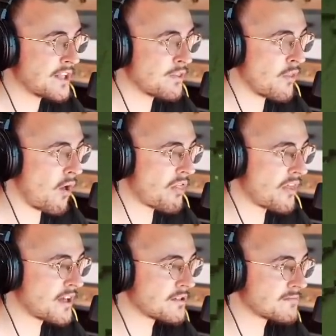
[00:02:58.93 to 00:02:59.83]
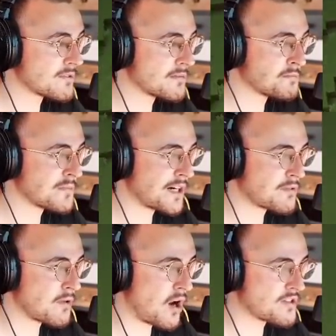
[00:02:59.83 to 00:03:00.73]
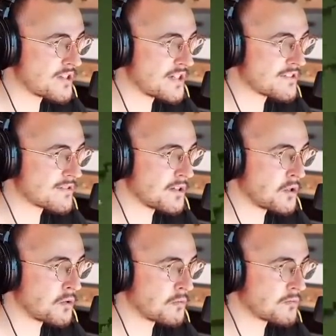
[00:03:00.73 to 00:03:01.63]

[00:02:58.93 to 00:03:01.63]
Nothing across it, or